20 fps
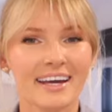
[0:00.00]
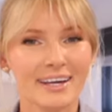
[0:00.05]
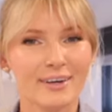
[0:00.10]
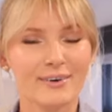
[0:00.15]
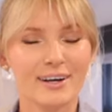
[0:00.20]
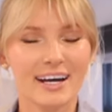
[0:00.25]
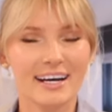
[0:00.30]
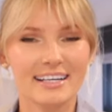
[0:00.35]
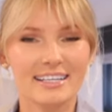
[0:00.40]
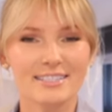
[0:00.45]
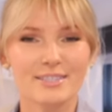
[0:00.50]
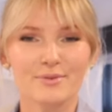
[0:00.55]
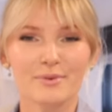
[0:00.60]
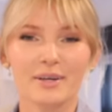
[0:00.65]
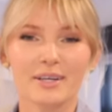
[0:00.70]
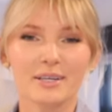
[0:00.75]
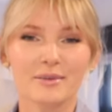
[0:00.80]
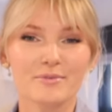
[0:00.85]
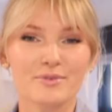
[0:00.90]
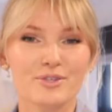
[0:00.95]
Hey guys,
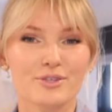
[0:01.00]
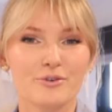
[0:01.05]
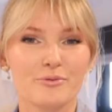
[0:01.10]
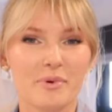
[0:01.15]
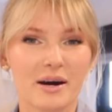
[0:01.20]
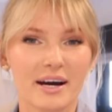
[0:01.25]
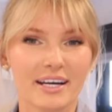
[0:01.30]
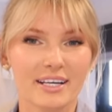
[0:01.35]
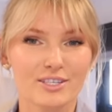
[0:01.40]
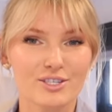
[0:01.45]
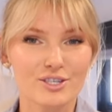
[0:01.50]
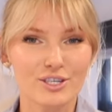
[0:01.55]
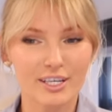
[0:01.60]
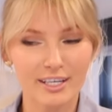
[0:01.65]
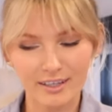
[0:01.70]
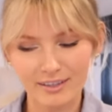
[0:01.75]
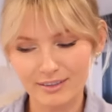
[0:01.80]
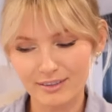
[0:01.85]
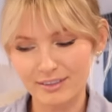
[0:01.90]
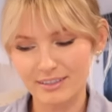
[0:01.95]
welcome to my
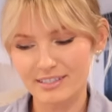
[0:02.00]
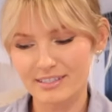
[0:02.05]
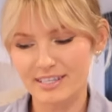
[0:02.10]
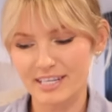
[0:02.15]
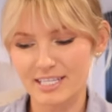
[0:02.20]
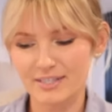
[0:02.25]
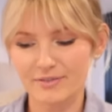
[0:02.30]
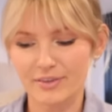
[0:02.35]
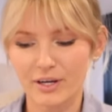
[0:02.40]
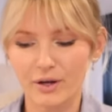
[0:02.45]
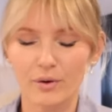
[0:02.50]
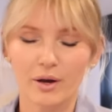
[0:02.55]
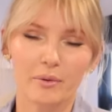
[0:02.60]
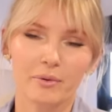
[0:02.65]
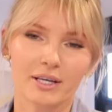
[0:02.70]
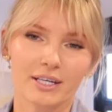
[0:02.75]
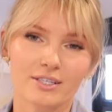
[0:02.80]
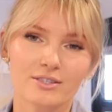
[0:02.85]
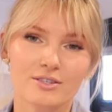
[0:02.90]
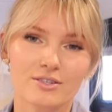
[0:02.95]
channel. In today's video, I
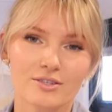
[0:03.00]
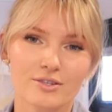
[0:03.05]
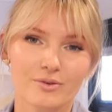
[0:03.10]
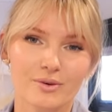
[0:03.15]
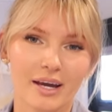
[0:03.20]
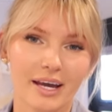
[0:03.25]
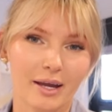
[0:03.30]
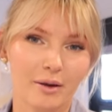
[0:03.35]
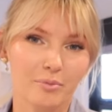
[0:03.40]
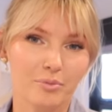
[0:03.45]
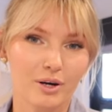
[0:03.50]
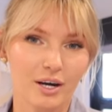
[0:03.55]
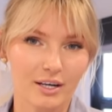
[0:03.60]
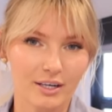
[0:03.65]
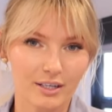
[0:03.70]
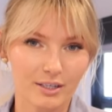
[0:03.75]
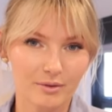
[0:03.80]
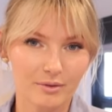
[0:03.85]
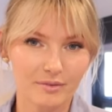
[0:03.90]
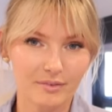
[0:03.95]
wanted to do a
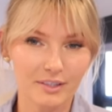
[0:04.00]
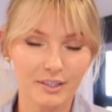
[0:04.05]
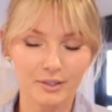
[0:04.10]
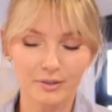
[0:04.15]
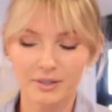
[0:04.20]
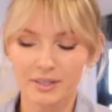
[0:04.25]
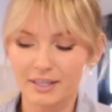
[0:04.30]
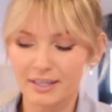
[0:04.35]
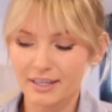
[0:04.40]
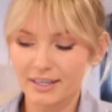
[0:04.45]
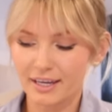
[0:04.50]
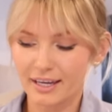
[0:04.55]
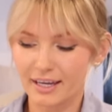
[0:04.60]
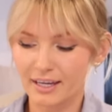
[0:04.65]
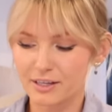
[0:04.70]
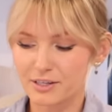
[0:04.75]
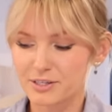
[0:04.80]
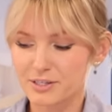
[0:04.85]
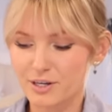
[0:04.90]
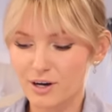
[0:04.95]
product review
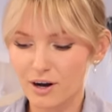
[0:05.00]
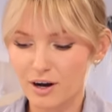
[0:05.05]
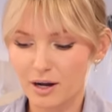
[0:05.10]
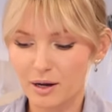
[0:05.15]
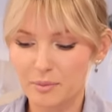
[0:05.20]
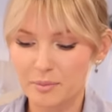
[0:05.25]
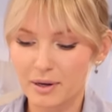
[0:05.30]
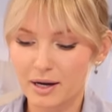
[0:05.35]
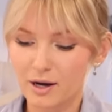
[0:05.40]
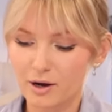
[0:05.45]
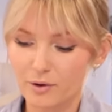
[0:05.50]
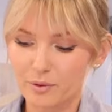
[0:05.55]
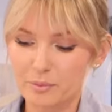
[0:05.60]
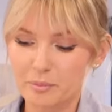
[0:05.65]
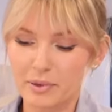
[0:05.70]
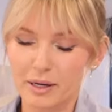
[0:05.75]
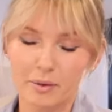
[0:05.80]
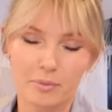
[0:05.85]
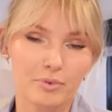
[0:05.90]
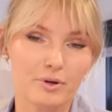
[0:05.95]
and talk about
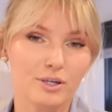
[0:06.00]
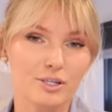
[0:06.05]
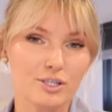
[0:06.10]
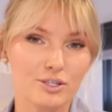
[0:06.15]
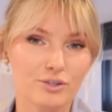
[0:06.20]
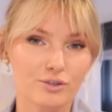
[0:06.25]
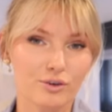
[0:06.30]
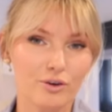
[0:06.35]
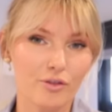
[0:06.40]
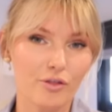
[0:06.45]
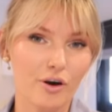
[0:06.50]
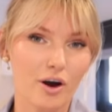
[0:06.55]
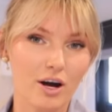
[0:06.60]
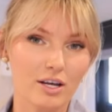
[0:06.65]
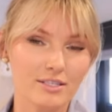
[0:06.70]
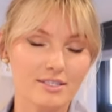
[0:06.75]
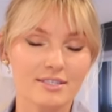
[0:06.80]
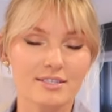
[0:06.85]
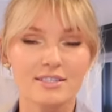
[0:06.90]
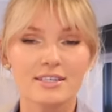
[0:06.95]
my personal
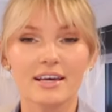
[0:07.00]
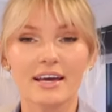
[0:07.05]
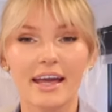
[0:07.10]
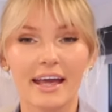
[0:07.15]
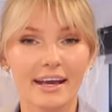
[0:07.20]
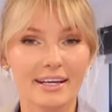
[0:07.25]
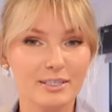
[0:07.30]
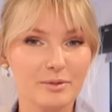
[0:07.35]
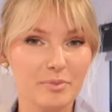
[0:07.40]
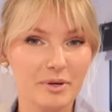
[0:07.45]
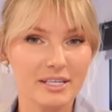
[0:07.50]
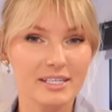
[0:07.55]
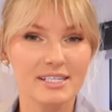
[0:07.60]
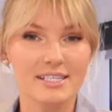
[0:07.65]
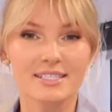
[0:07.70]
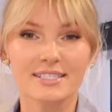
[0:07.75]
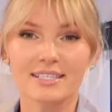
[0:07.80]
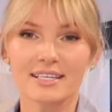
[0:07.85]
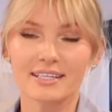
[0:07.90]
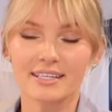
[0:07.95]
thoughts and
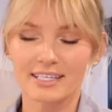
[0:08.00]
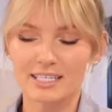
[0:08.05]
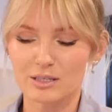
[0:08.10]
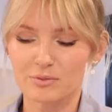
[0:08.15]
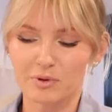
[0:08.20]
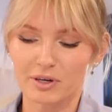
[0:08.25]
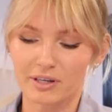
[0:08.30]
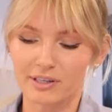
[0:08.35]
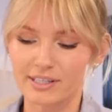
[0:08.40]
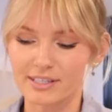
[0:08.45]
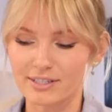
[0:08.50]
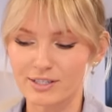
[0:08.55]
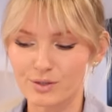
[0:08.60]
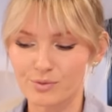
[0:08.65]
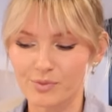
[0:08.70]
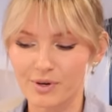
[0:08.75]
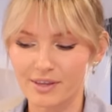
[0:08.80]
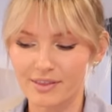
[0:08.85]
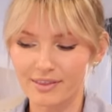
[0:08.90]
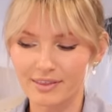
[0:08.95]
opinions and experience
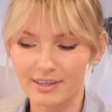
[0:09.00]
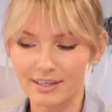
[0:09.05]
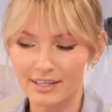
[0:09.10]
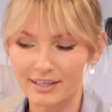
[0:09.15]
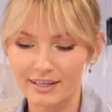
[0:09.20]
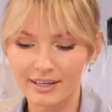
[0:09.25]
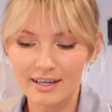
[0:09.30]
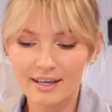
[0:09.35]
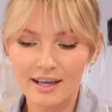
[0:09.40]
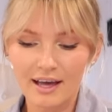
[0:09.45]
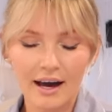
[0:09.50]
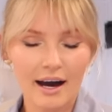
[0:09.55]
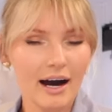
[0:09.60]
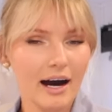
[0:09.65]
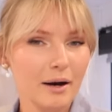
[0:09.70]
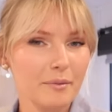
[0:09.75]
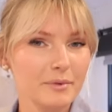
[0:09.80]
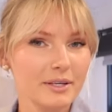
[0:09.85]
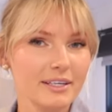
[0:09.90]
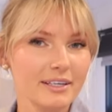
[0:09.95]
with the
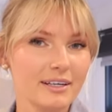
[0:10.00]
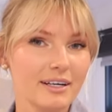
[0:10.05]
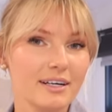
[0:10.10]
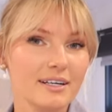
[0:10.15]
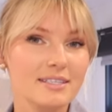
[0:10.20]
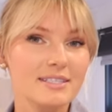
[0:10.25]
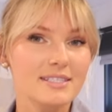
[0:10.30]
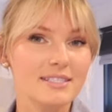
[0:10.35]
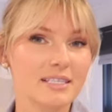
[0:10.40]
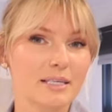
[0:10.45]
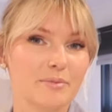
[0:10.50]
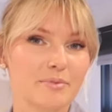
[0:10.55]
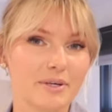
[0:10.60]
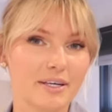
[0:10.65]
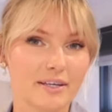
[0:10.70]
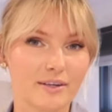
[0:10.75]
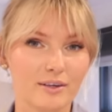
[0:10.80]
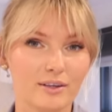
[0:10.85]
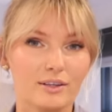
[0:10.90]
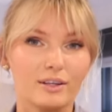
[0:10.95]
Omnia Sleep
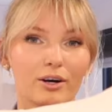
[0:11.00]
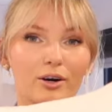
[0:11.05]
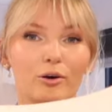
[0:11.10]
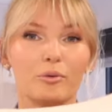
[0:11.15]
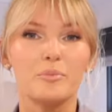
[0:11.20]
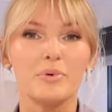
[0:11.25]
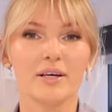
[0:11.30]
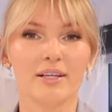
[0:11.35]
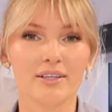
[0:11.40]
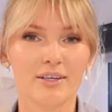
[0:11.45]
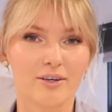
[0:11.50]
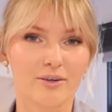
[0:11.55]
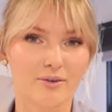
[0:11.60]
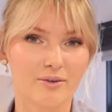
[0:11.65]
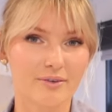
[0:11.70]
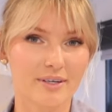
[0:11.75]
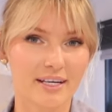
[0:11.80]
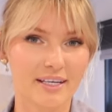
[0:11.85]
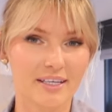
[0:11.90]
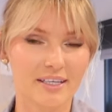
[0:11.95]
and Glow pillow
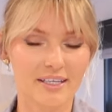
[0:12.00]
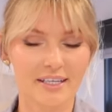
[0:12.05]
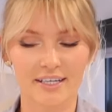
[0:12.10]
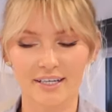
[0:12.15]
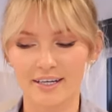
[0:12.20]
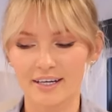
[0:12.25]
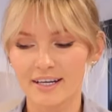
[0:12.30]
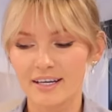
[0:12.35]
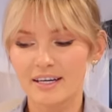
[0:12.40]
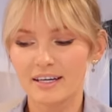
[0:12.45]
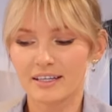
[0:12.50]
right here.